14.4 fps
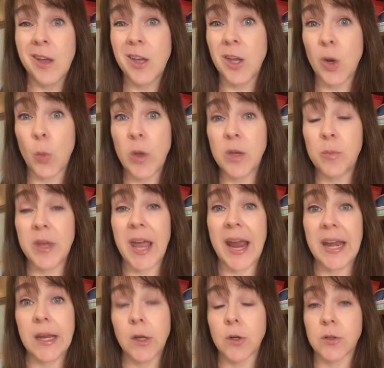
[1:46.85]
you know, we could be
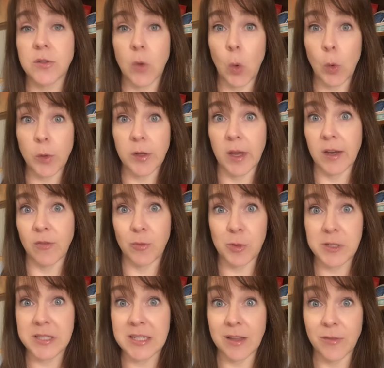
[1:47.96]
80 years old, and if we're
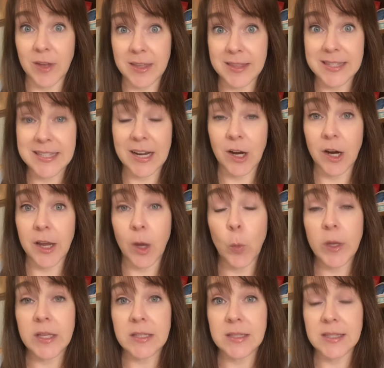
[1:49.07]
still living in this area,
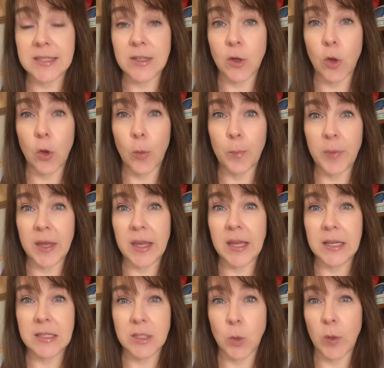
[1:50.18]
we could still
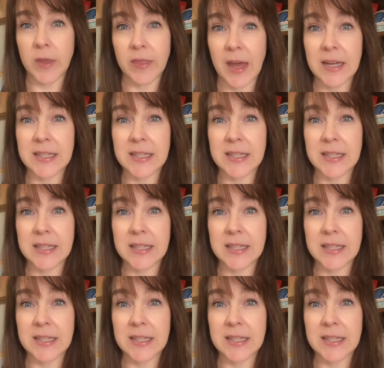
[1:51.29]
be doing that.